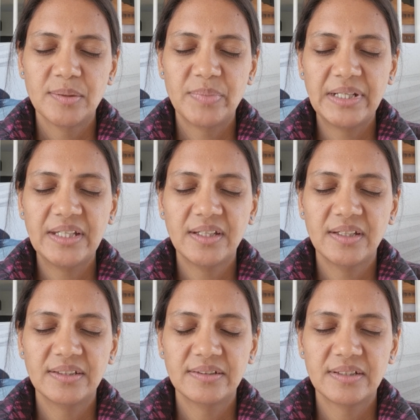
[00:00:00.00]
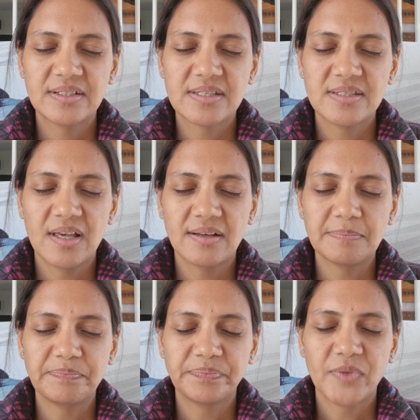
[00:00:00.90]
bringing in this,
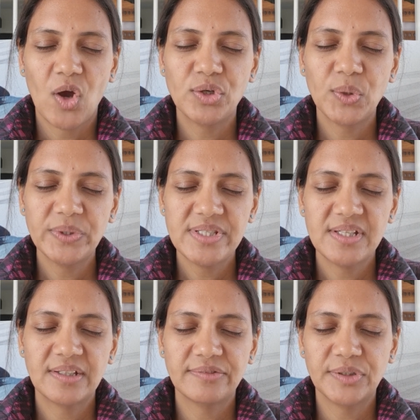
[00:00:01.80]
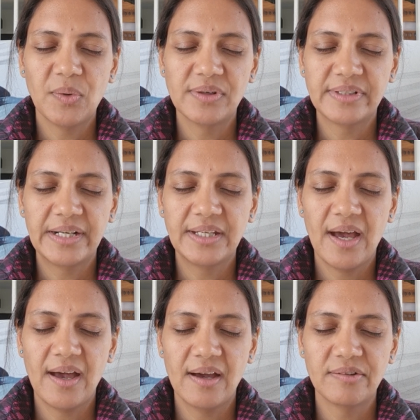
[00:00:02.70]
or noticing if you already
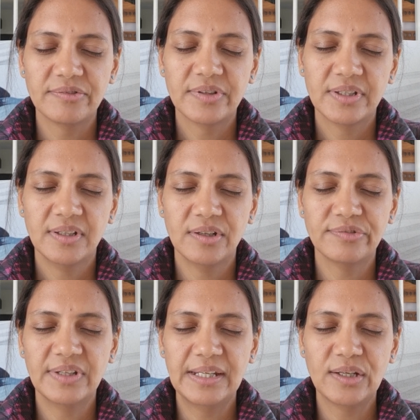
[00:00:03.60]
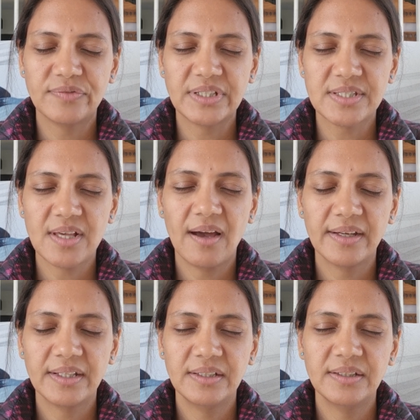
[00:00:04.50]
have a feeling of
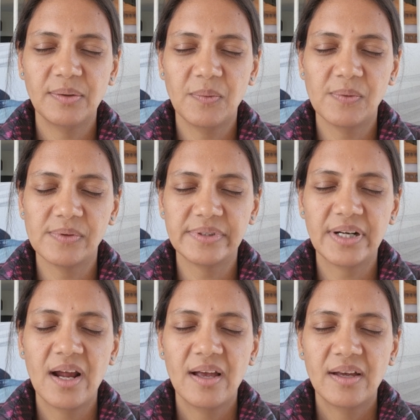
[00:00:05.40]
anxiety, or